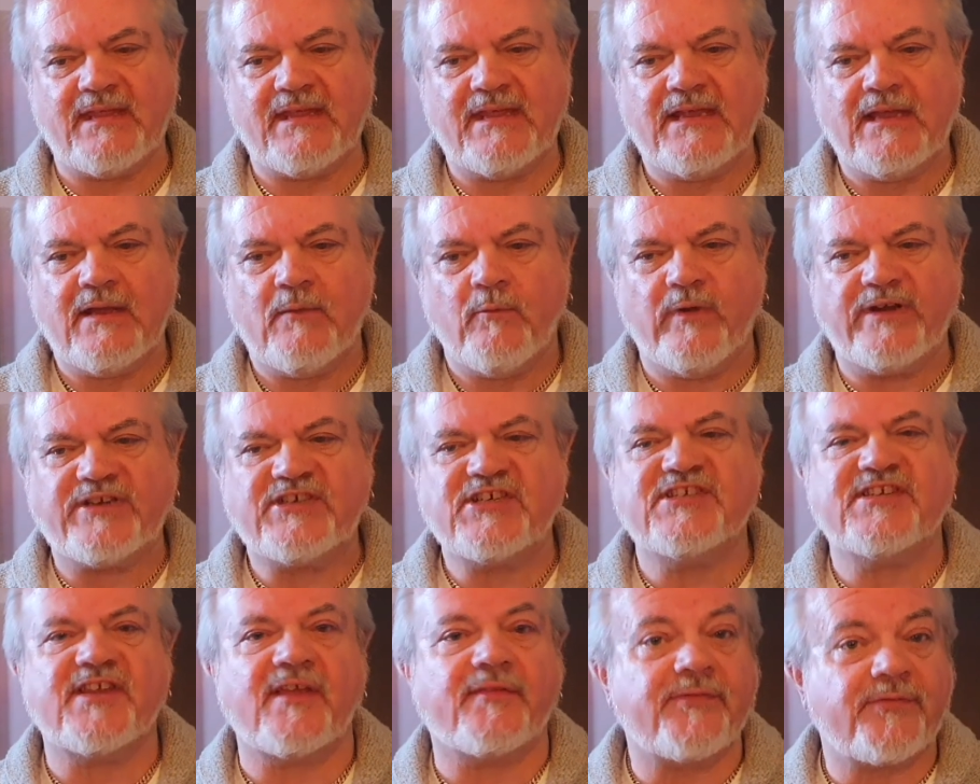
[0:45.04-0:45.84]
which
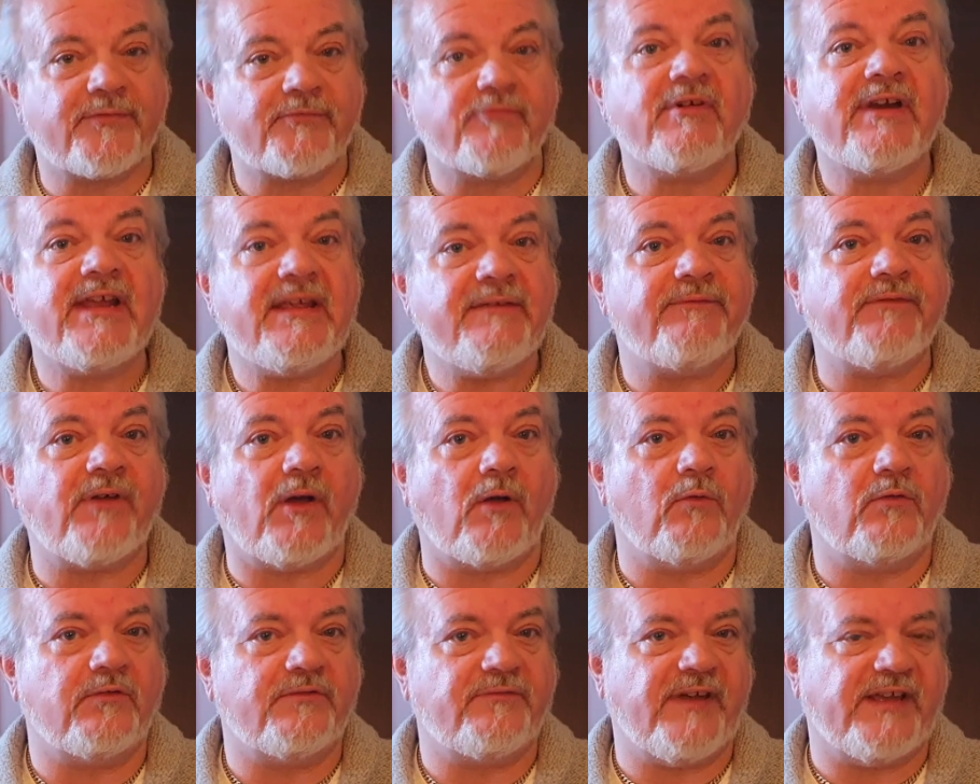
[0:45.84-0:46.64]
is a
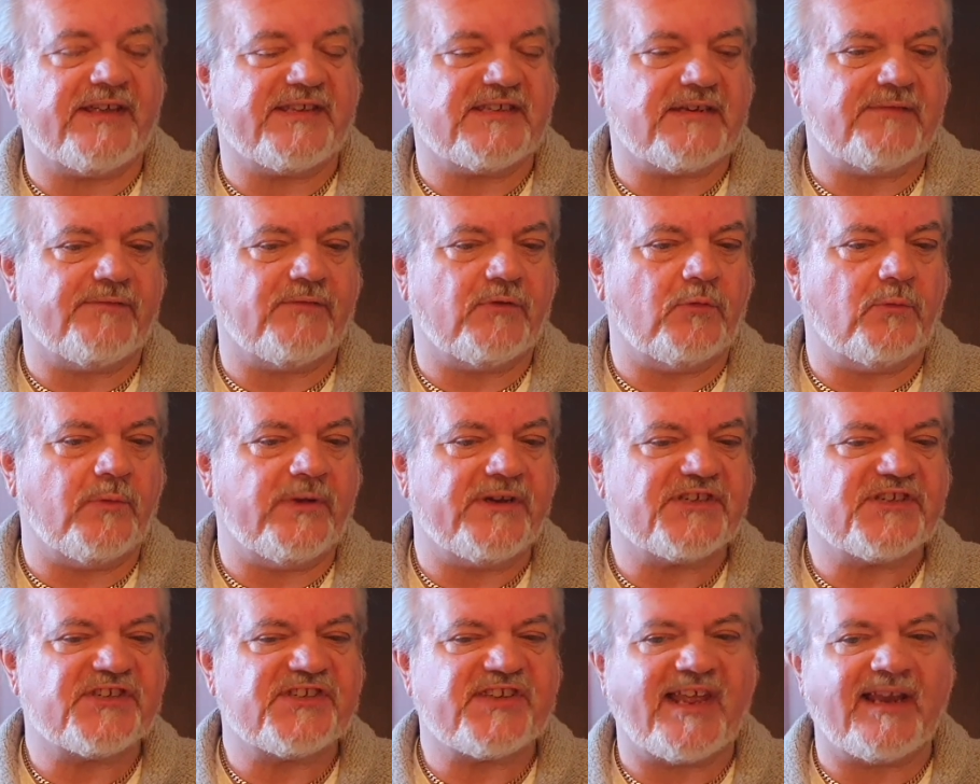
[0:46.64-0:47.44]
threefold festival which
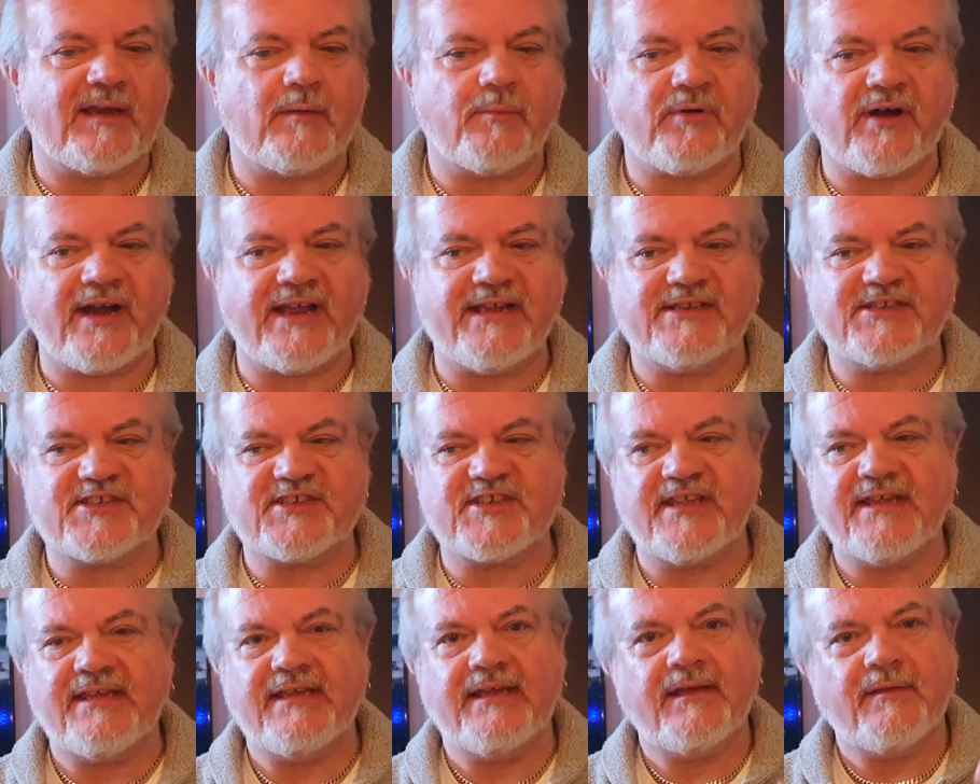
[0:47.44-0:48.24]
celebrates
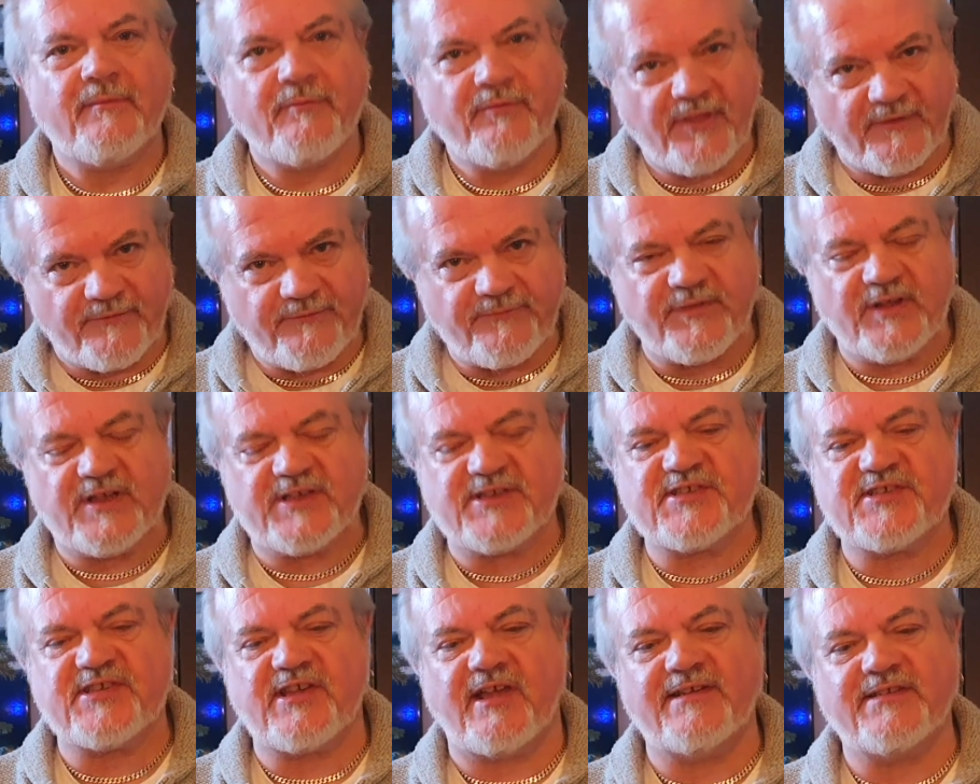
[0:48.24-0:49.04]
the first
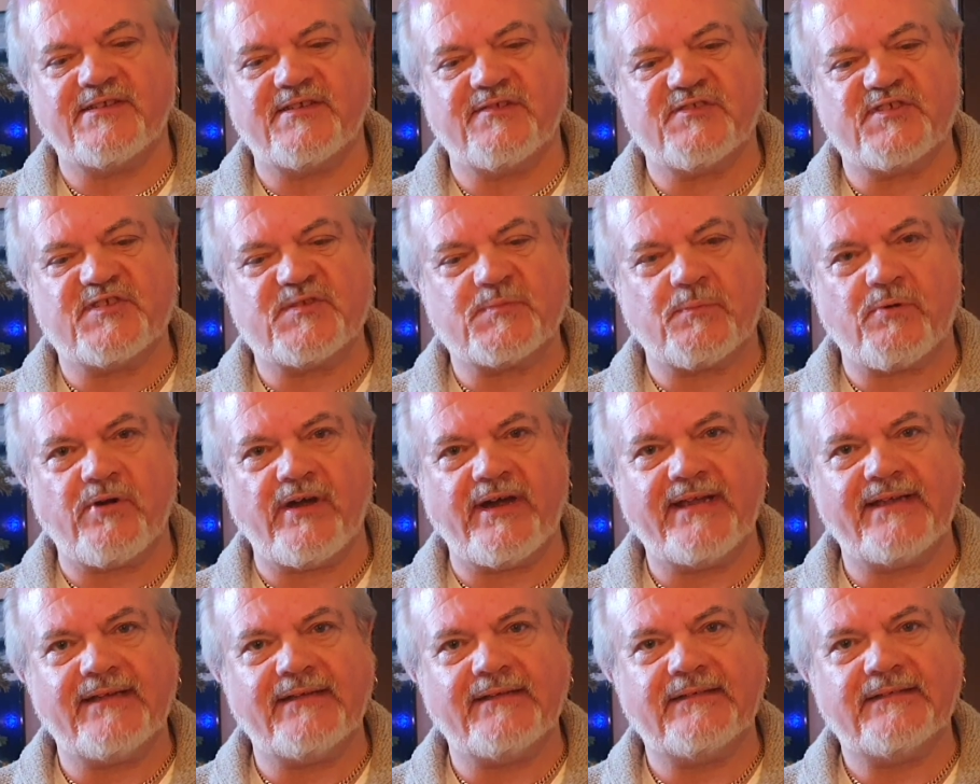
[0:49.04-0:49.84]
signs of
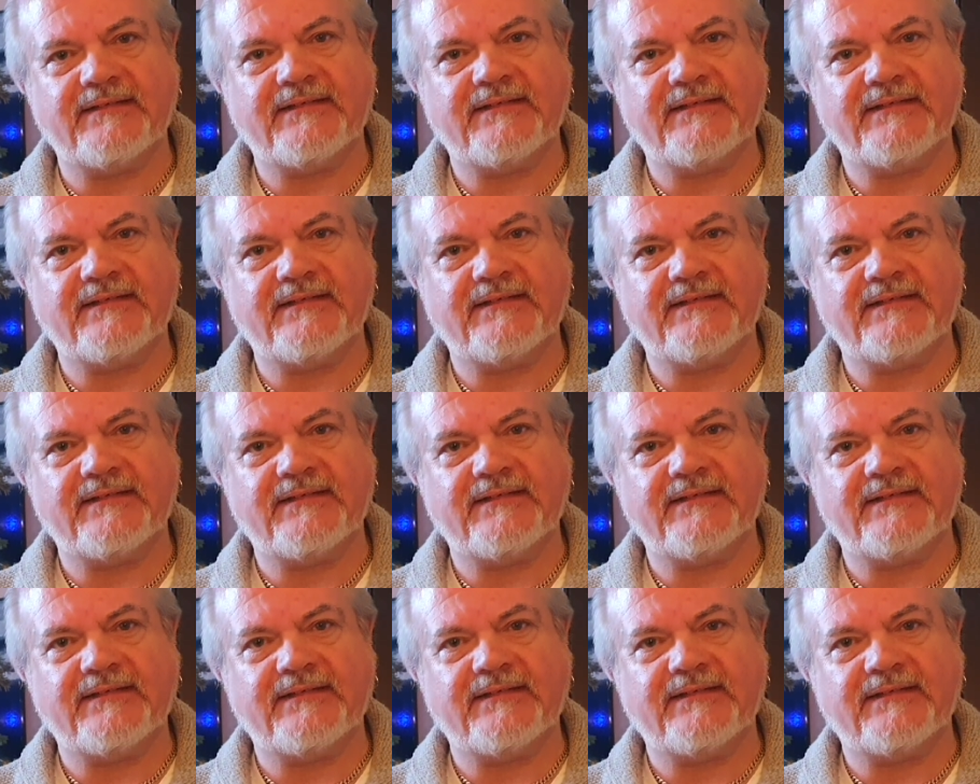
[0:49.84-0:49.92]
spring,